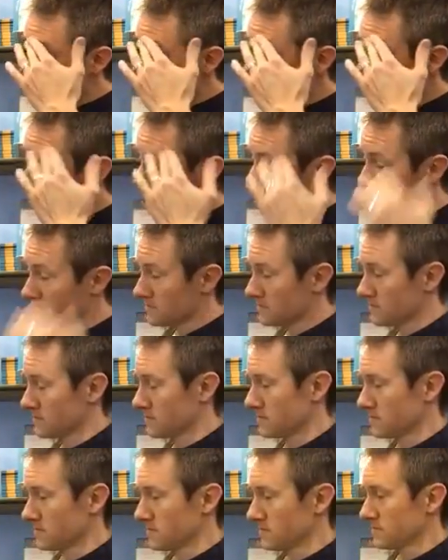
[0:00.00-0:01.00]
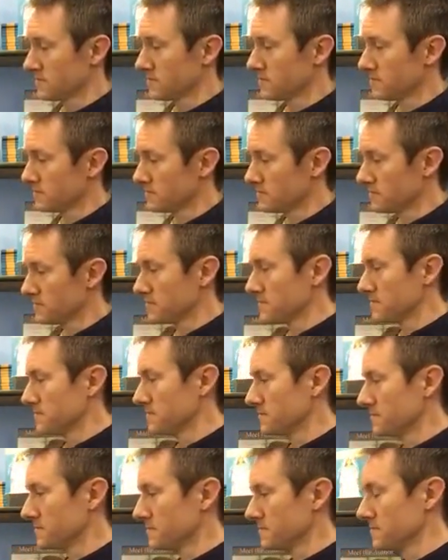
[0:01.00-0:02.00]

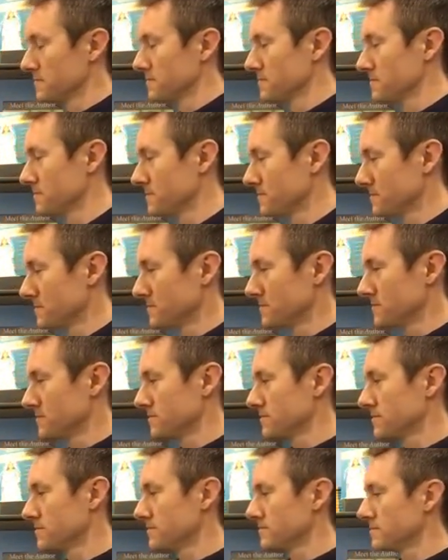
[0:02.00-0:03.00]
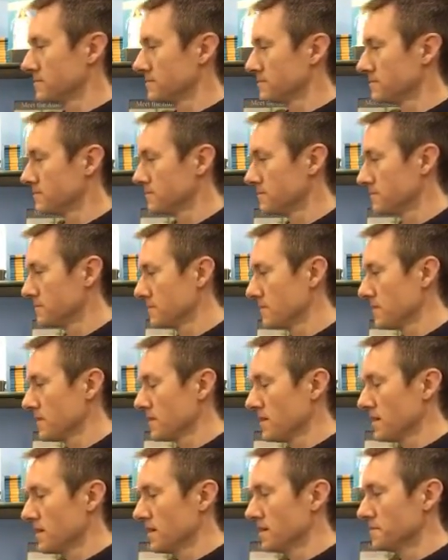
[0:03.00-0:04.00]

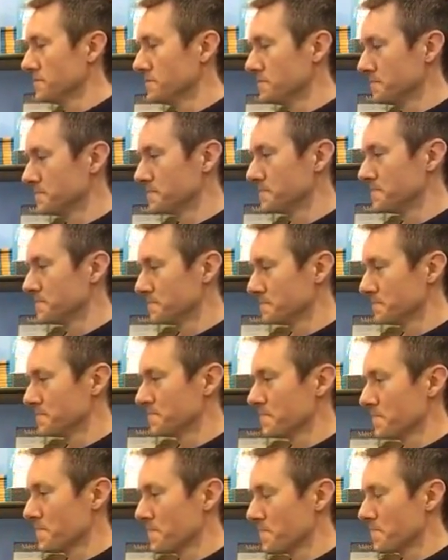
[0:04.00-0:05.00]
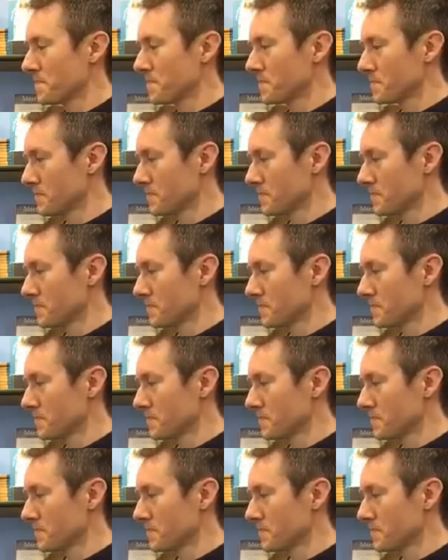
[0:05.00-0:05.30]
(not speaking)